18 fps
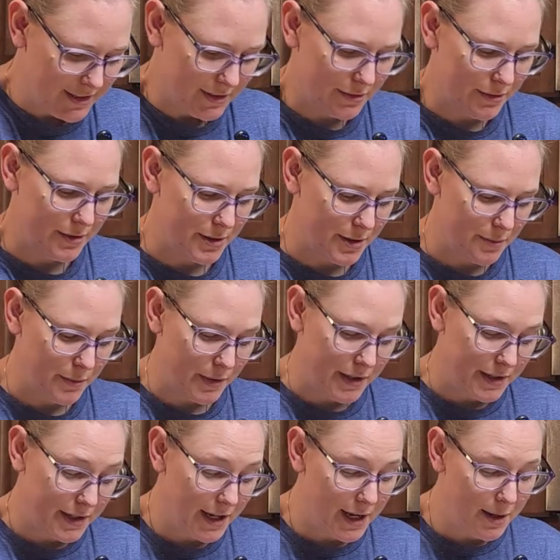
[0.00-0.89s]
All right,
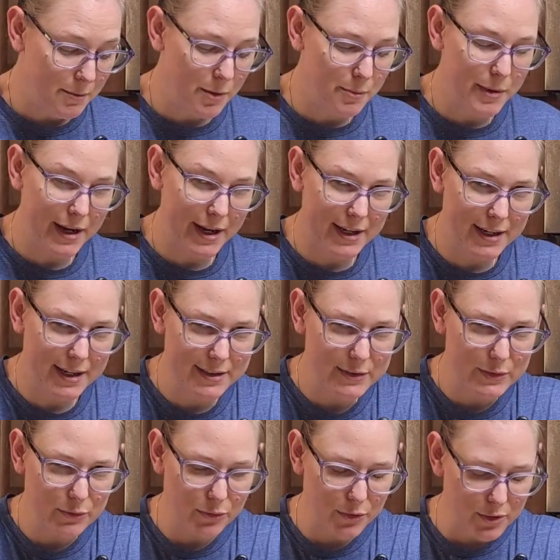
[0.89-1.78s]
my cameraman
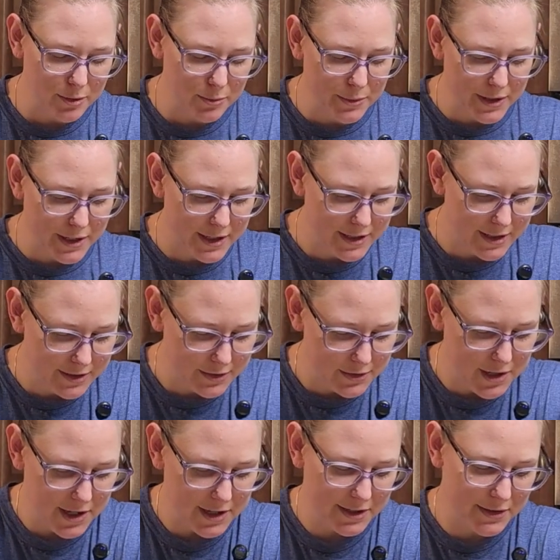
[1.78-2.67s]
has informed me I can
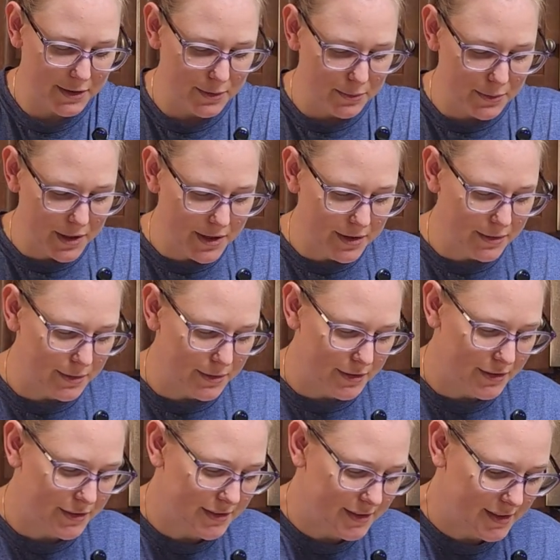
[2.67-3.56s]
lock the
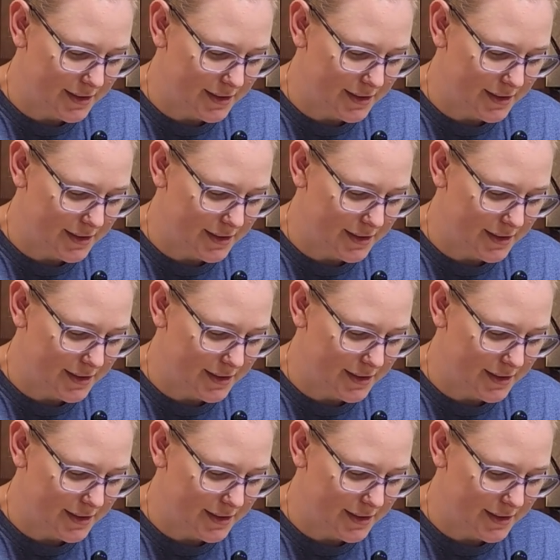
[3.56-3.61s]
wheels.